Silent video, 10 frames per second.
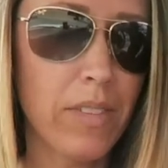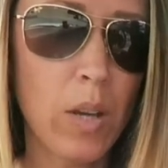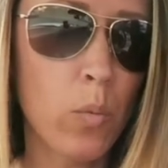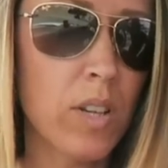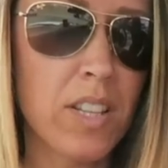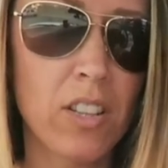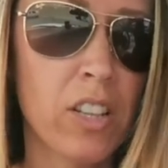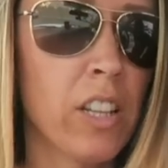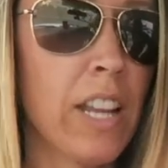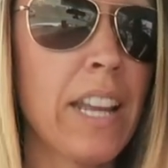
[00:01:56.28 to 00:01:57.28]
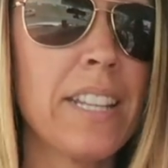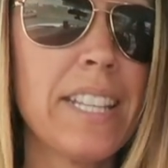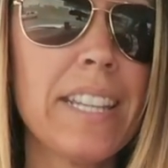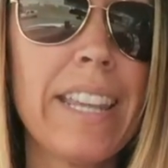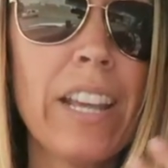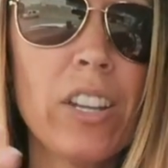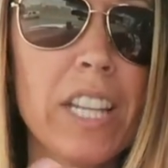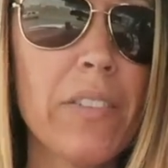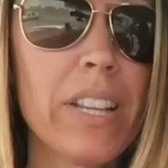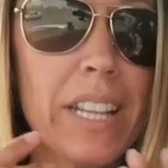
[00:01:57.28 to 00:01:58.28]
it wasn't good, and they
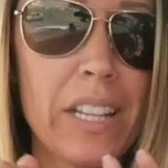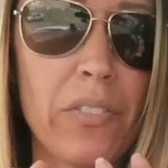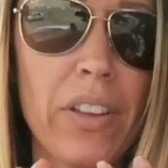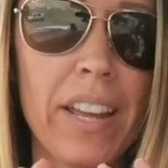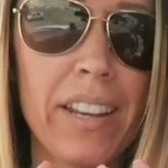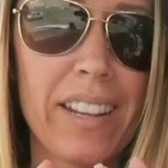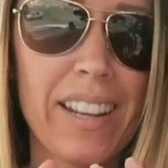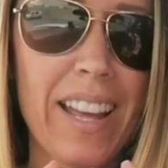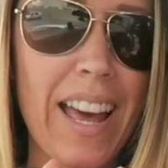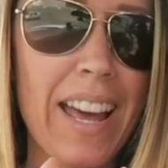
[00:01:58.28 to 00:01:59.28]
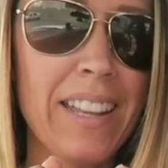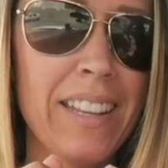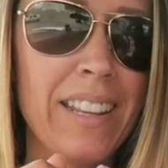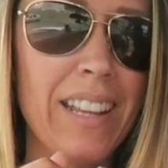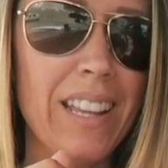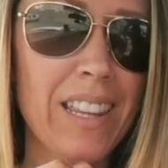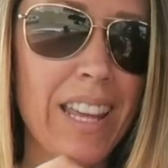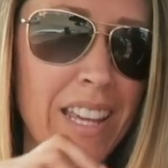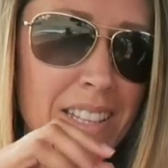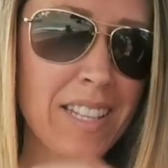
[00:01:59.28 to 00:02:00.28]
couldn't even get it to fit. And
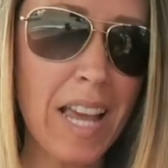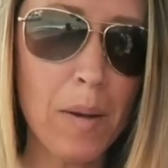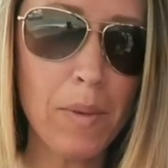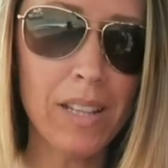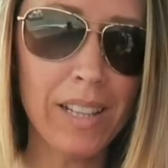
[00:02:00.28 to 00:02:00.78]
they had scanned me